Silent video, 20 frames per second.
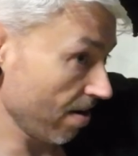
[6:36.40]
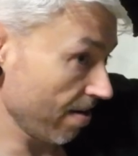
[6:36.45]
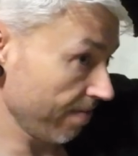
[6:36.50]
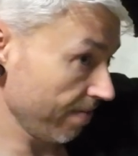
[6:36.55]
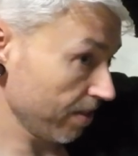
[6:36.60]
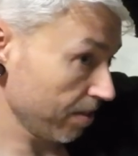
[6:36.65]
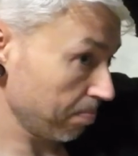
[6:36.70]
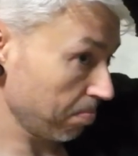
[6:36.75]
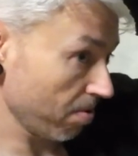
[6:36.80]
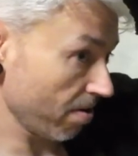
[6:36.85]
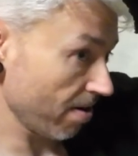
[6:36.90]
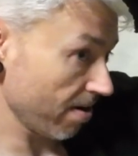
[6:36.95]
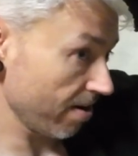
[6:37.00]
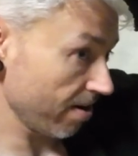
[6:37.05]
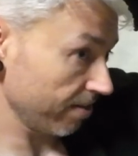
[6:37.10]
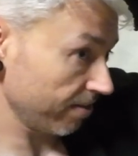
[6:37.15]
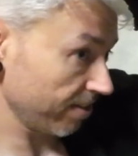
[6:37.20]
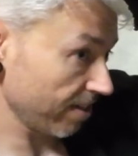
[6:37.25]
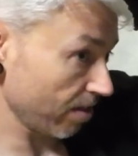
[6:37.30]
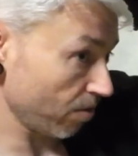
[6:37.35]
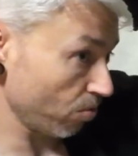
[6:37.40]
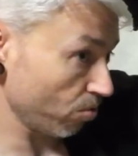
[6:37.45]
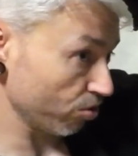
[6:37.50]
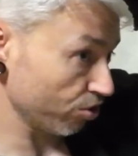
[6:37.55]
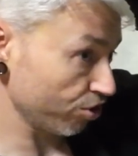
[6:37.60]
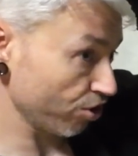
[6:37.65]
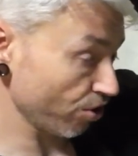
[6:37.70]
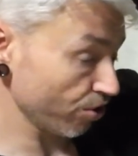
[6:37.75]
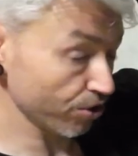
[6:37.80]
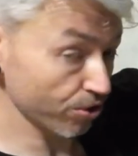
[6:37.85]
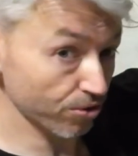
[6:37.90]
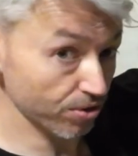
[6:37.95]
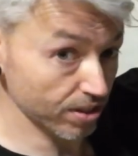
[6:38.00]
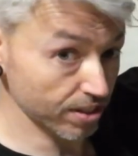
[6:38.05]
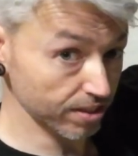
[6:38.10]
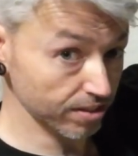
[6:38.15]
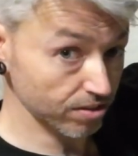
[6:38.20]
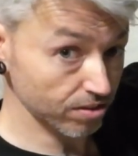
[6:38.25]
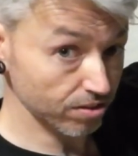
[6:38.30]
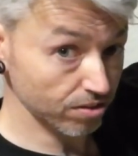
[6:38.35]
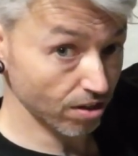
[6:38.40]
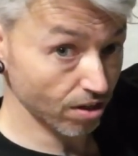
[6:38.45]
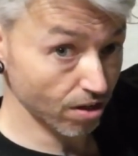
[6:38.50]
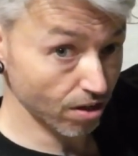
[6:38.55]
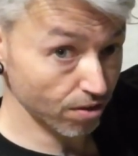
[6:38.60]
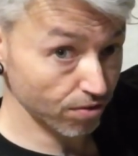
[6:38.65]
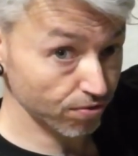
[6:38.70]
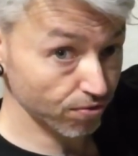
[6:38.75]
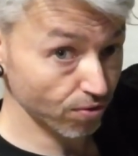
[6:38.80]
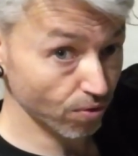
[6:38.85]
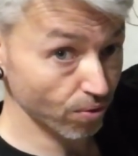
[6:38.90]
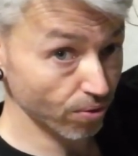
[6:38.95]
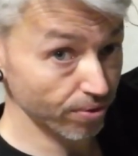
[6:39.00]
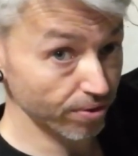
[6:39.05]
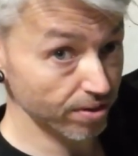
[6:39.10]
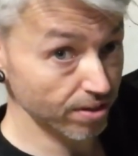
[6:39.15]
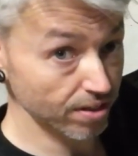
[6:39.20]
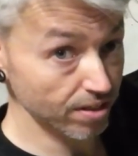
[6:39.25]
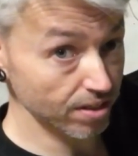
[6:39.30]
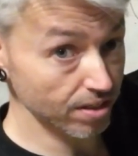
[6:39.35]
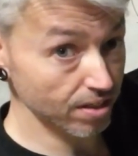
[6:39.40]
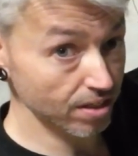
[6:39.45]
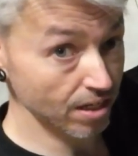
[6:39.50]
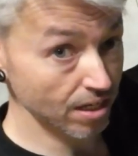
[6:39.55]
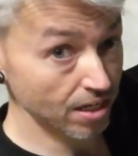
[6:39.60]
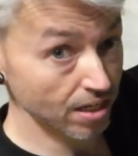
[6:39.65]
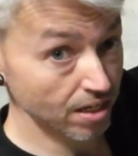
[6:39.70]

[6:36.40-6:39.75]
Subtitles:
on this product that will show you the install for the